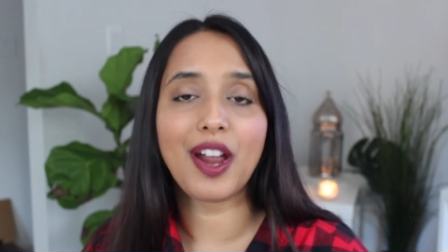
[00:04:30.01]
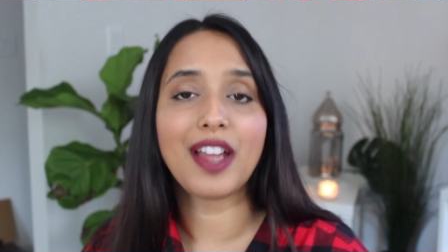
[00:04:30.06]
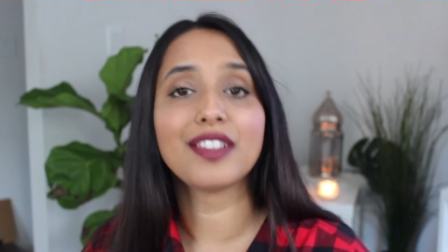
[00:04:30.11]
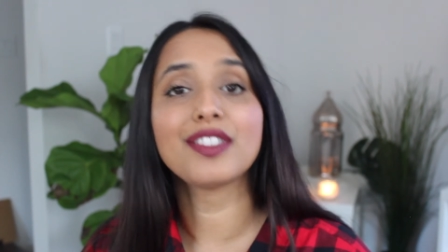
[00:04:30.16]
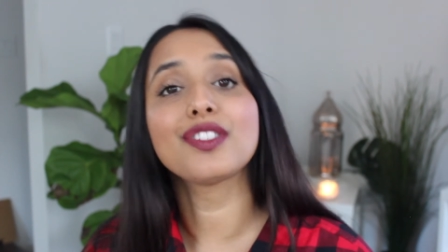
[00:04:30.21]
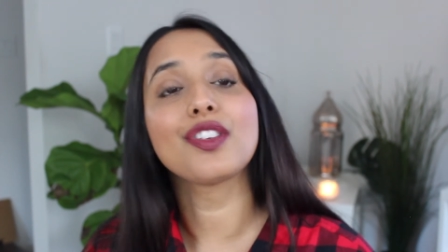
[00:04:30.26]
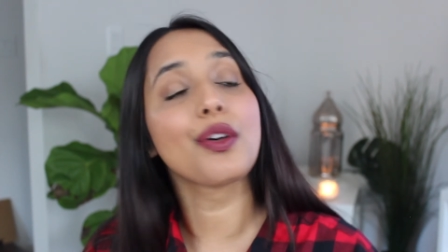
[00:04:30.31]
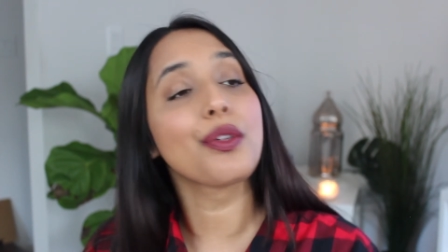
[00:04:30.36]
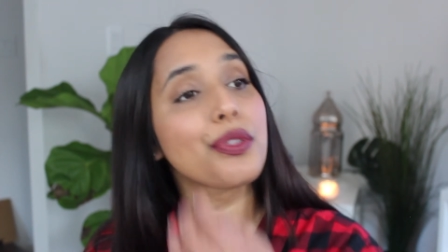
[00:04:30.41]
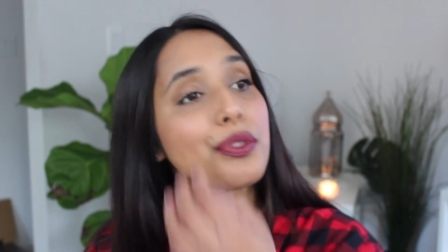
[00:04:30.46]

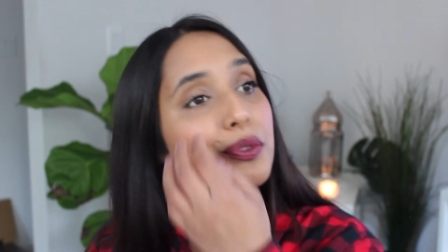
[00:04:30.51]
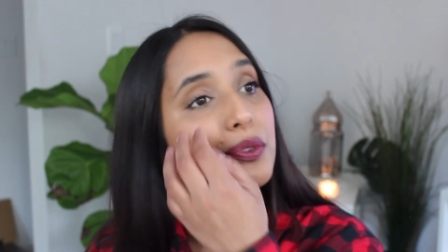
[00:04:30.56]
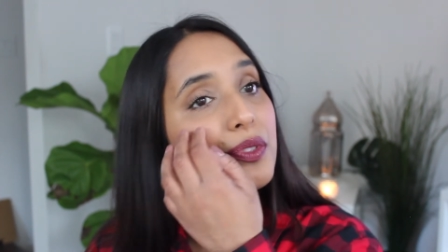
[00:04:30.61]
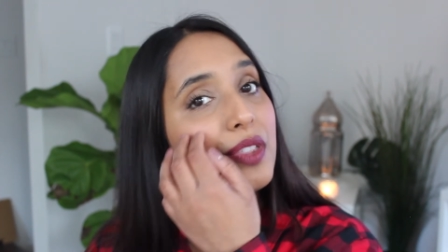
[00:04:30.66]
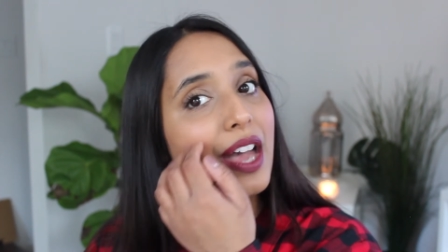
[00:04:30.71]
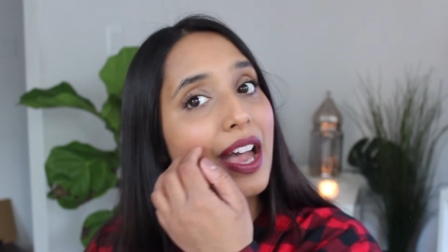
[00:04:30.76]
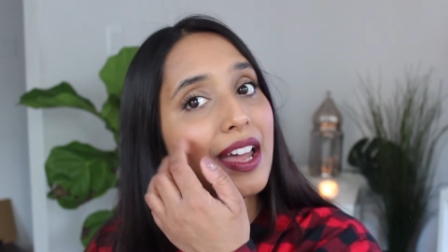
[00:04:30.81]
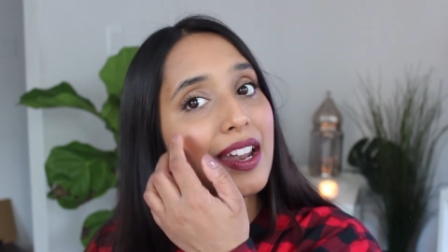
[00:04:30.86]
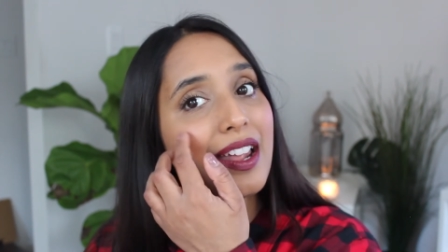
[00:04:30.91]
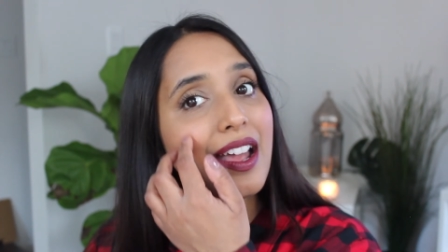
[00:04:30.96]
And so through
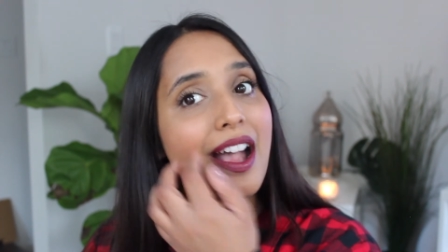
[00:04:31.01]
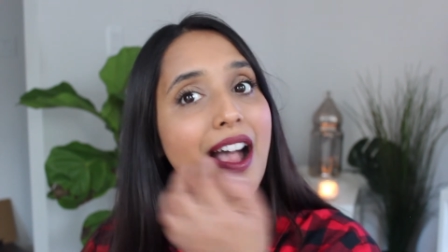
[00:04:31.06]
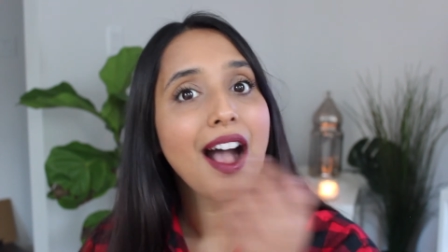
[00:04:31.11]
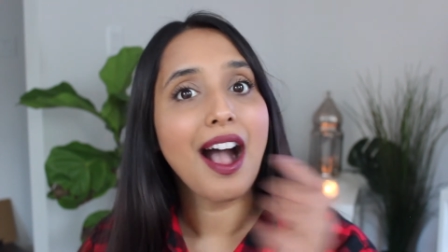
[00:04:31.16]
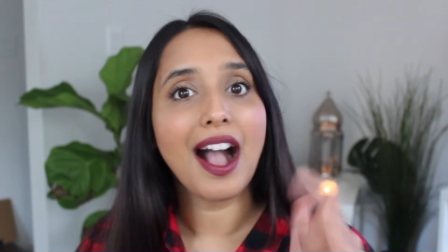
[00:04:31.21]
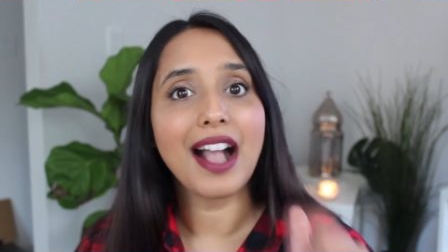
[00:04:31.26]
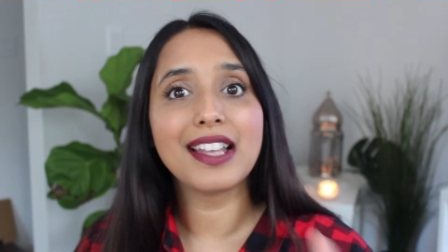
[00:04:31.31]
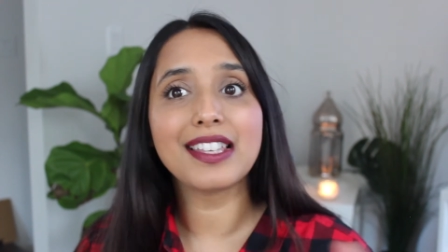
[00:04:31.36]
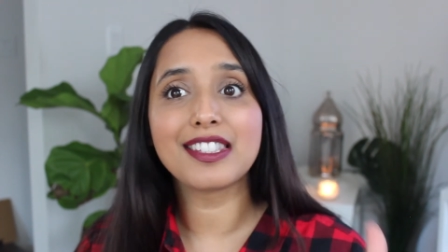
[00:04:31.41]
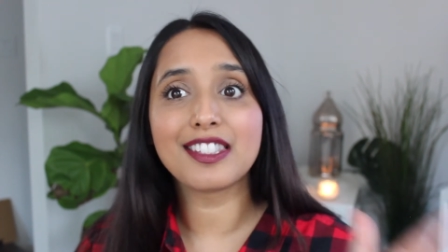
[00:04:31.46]
that,
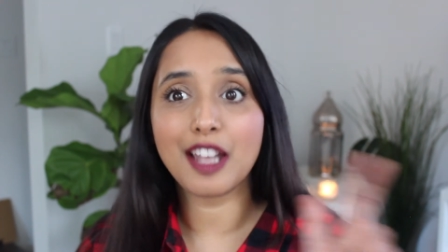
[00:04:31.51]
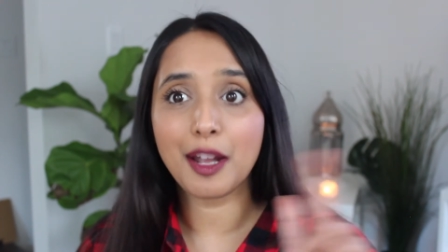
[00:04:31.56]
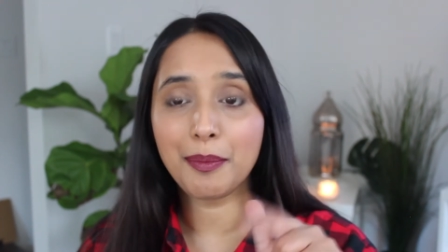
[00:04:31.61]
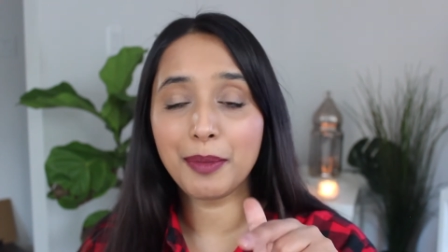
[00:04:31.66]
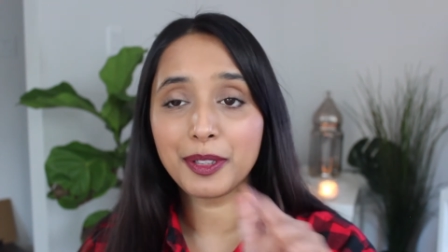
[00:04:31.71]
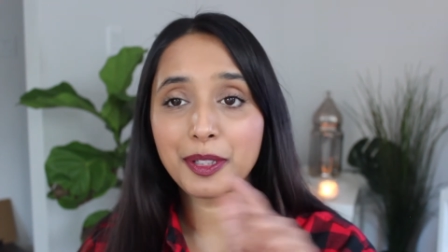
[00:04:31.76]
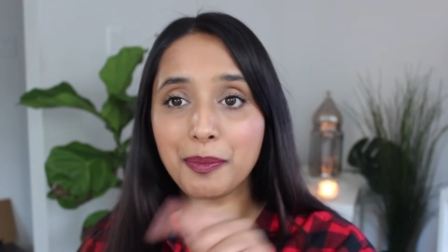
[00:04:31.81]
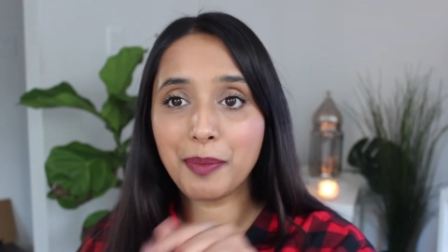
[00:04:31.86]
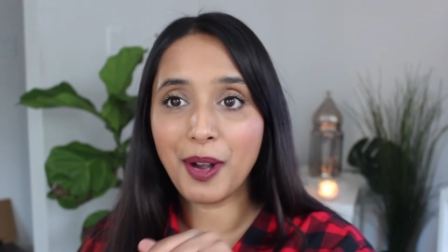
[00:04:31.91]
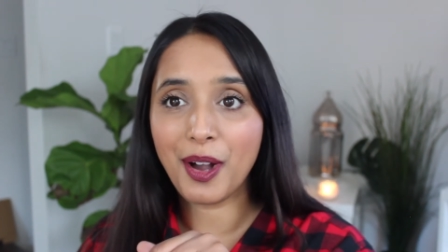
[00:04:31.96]
I
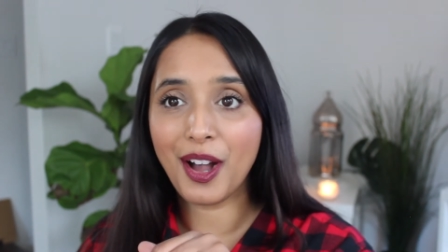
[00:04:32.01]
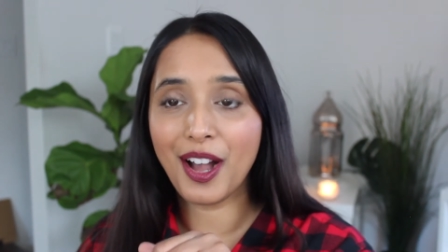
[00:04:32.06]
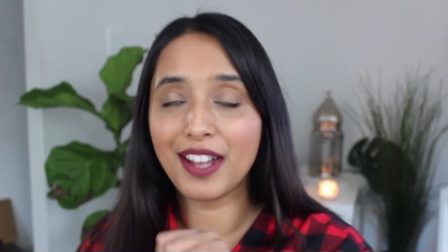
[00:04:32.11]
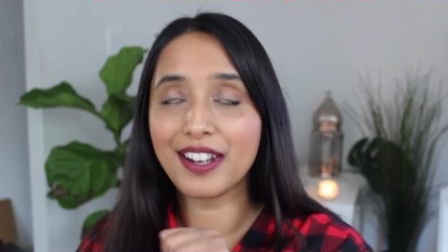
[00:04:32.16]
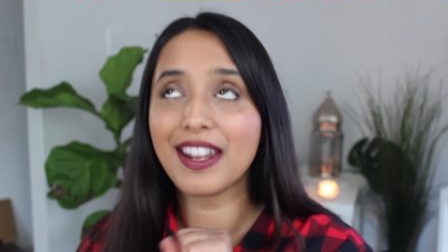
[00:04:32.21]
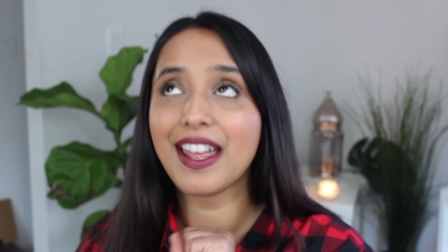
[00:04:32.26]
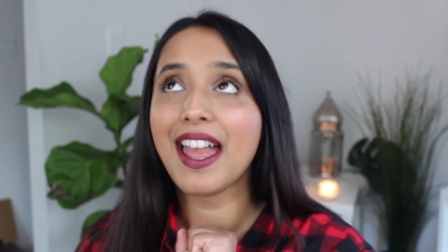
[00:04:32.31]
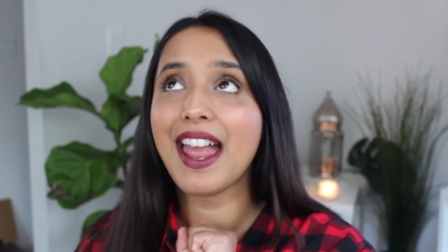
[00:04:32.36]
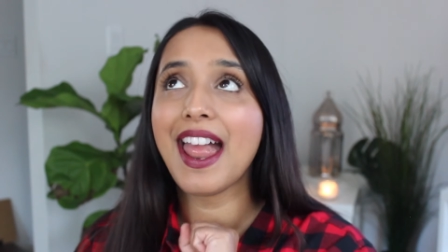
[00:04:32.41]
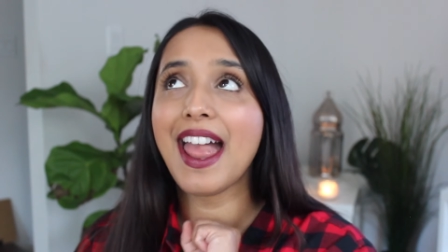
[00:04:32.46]
stumbled
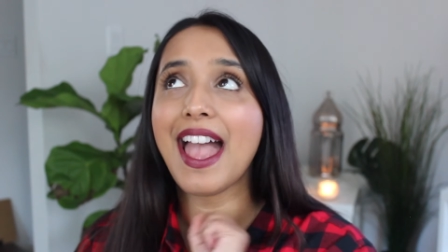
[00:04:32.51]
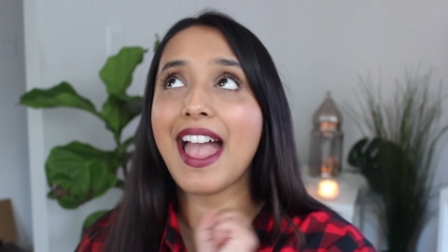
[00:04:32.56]
upon